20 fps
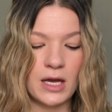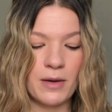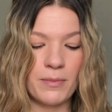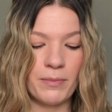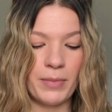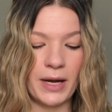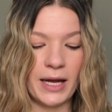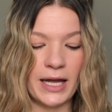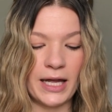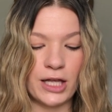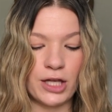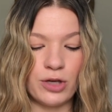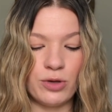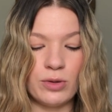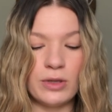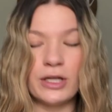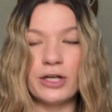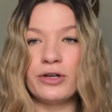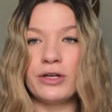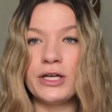But you
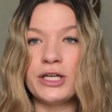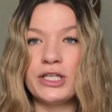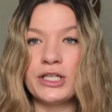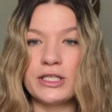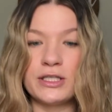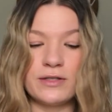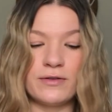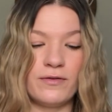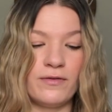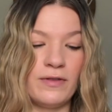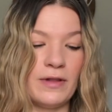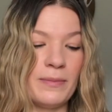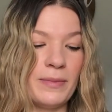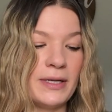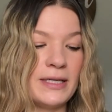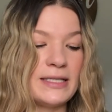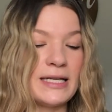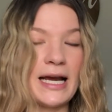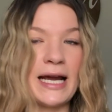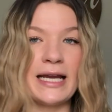literally just flip it a
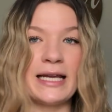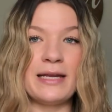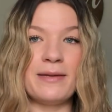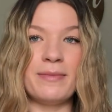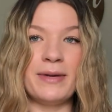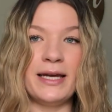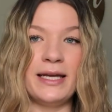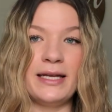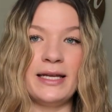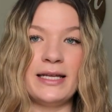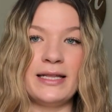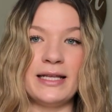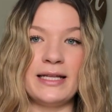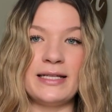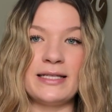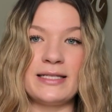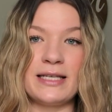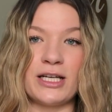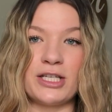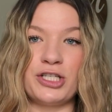tiny bit and then
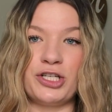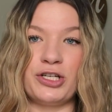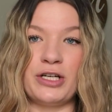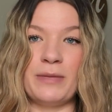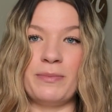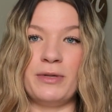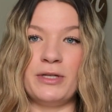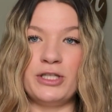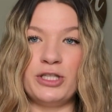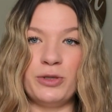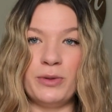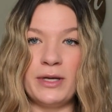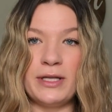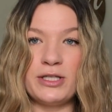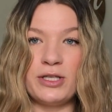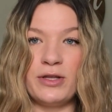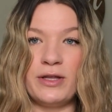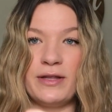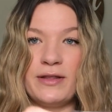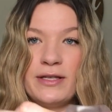suction your nipple to it
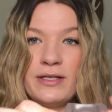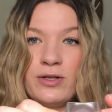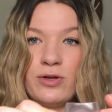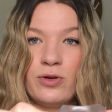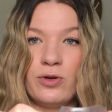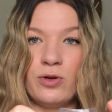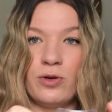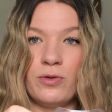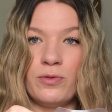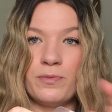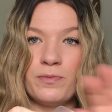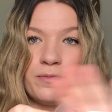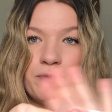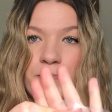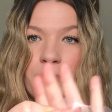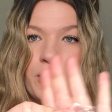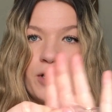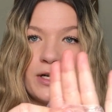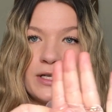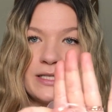so that this whole
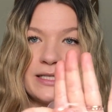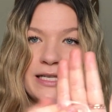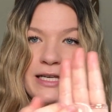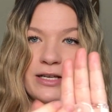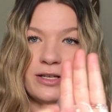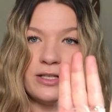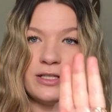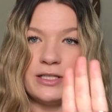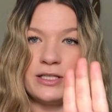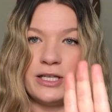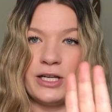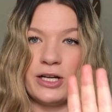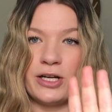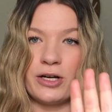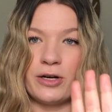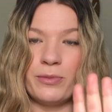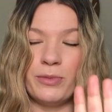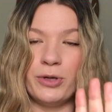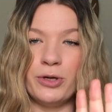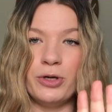part seals to
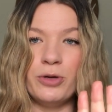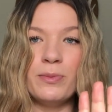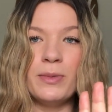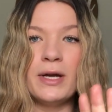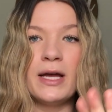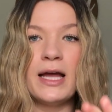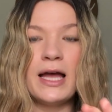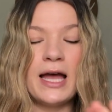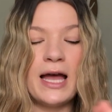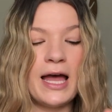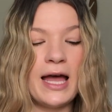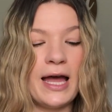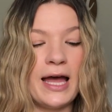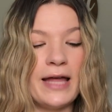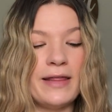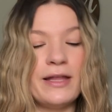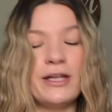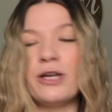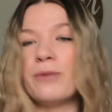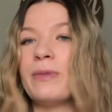your boob, and
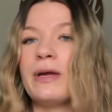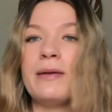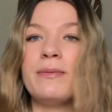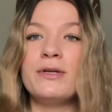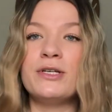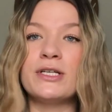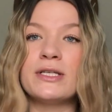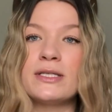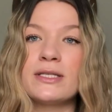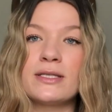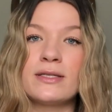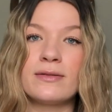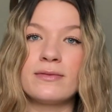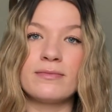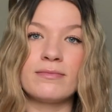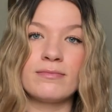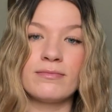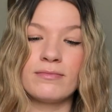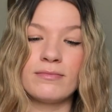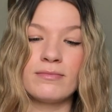then your baby just
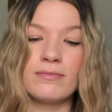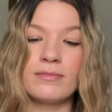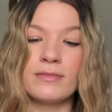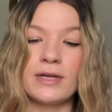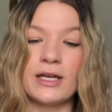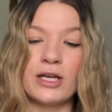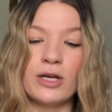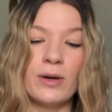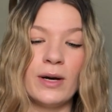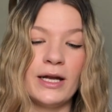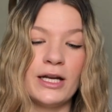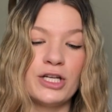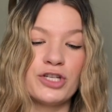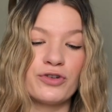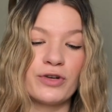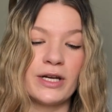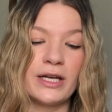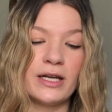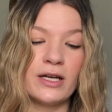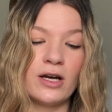can go ahead and
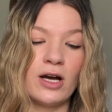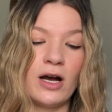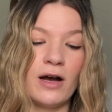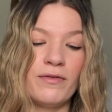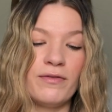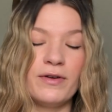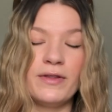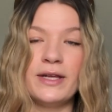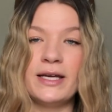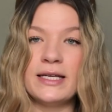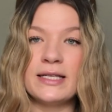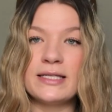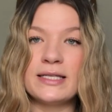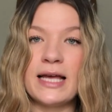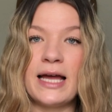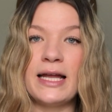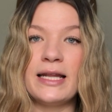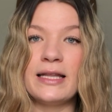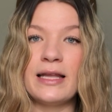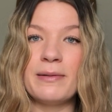drink off of this.
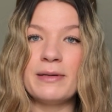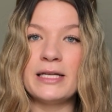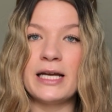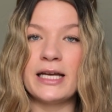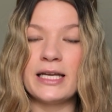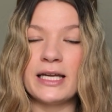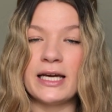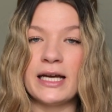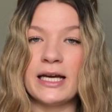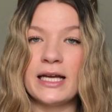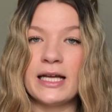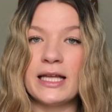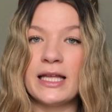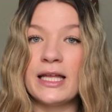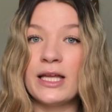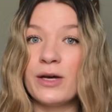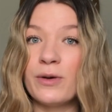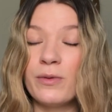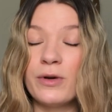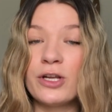And let me tell you,
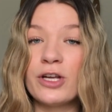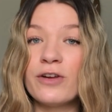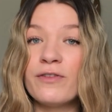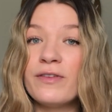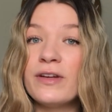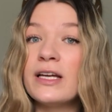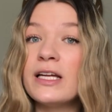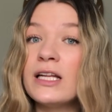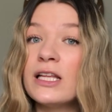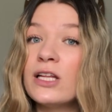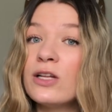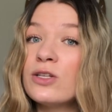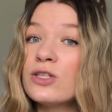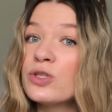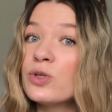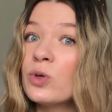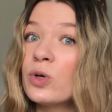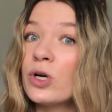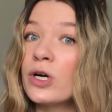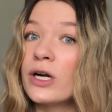when you're feeling a little
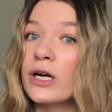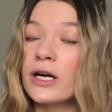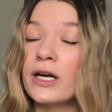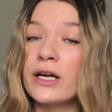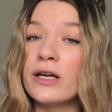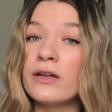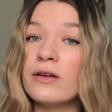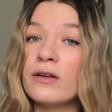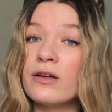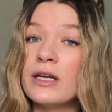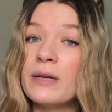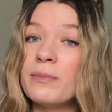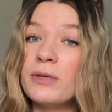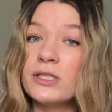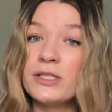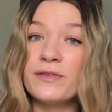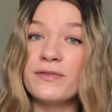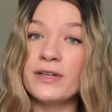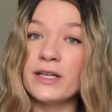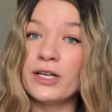sore and your nipples
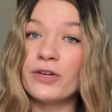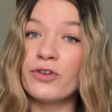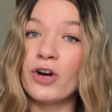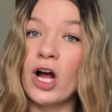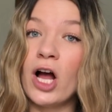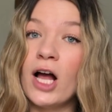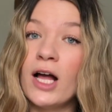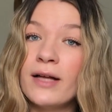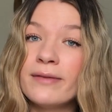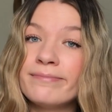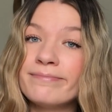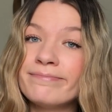are feeling raw,